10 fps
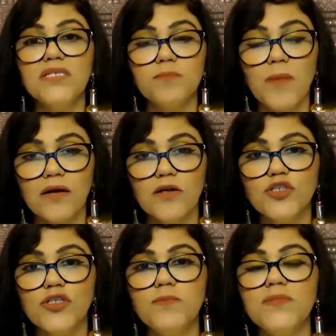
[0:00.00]

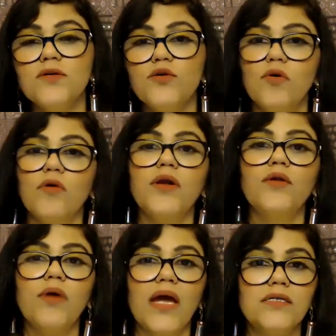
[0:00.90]
partnerships, you are going
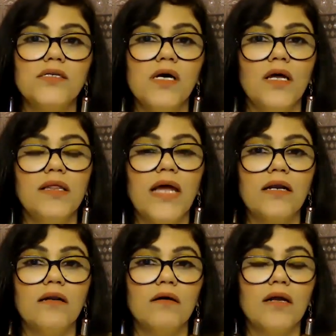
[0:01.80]
to get
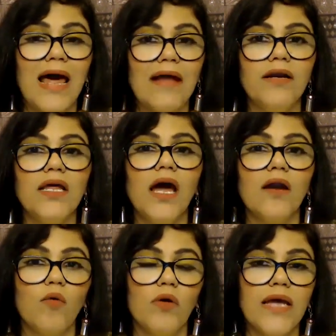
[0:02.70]
that clarity
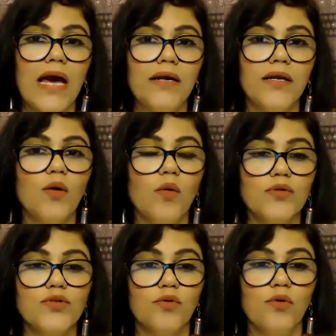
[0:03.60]
and cordiality
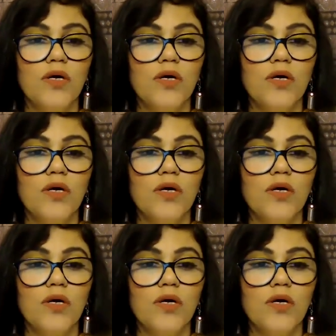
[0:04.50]
also.